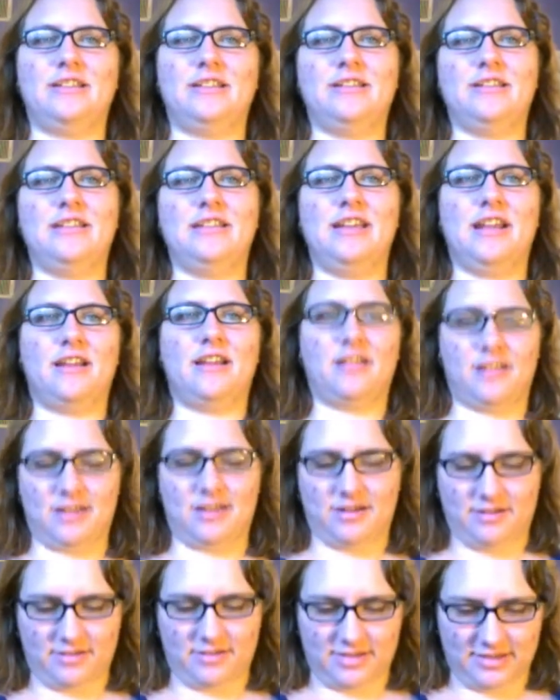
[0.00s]
trying to
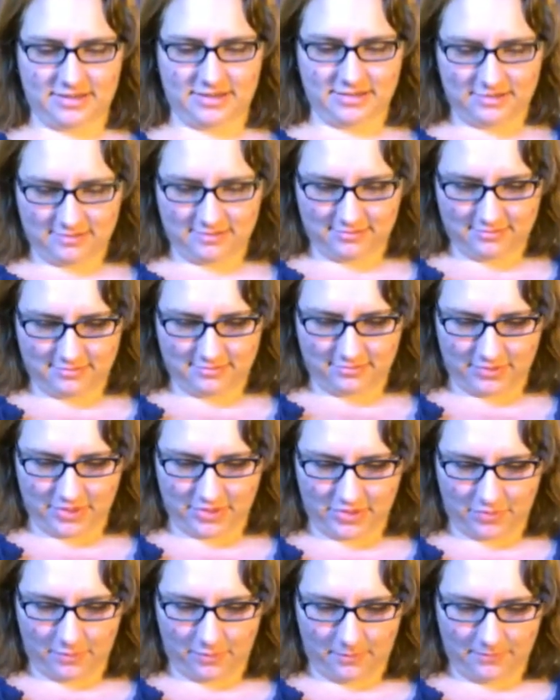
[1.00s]
declutter this
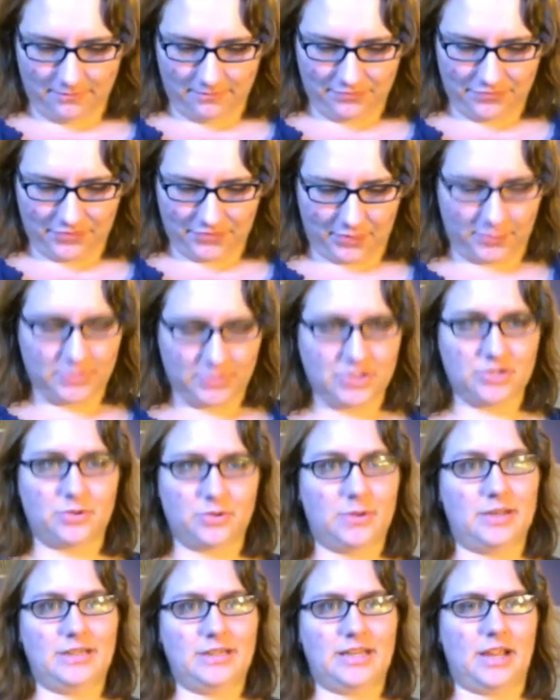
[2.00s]
room,
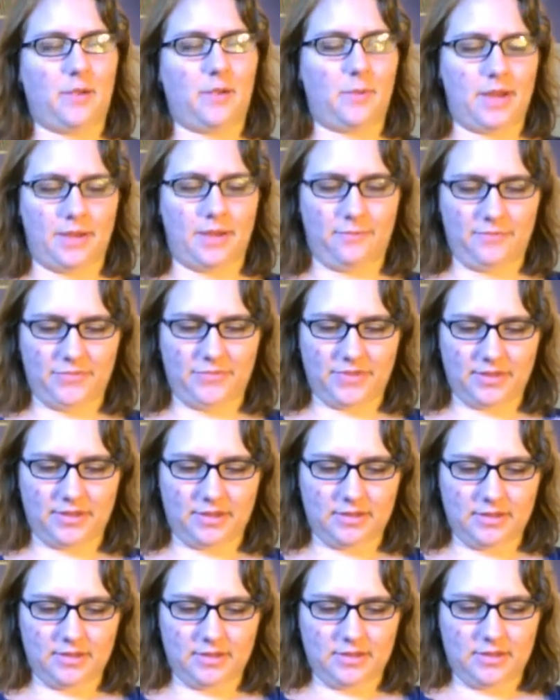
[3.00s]
which is going to take a while.